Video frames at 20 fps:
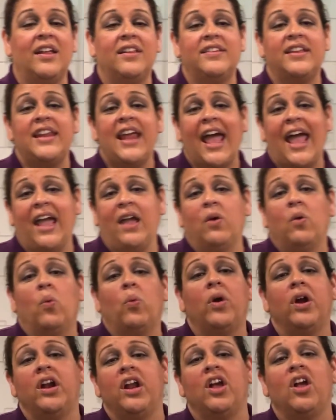Today,
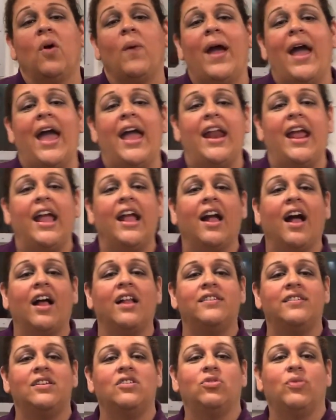we're going to go ahead and
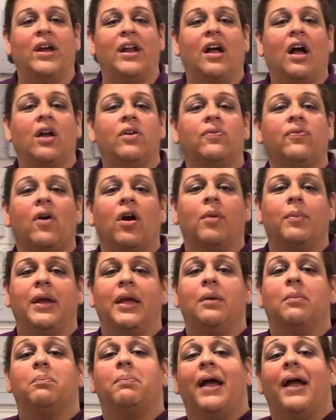concentrate on farming